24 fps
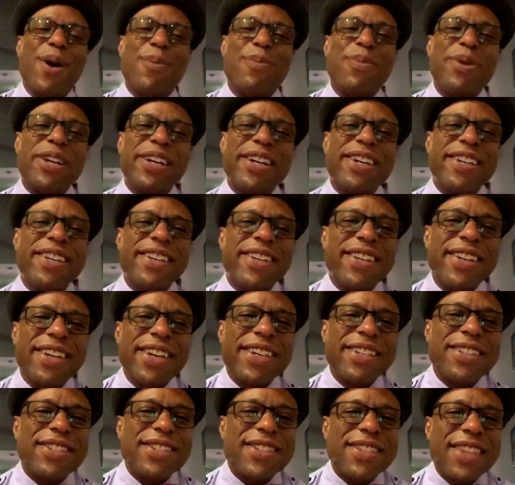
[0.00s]
But
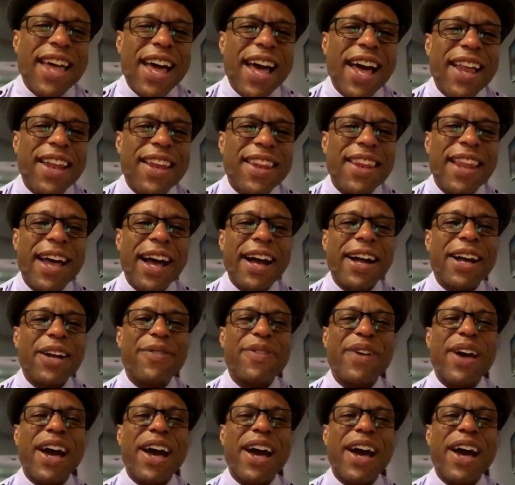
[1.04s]
it's that lack of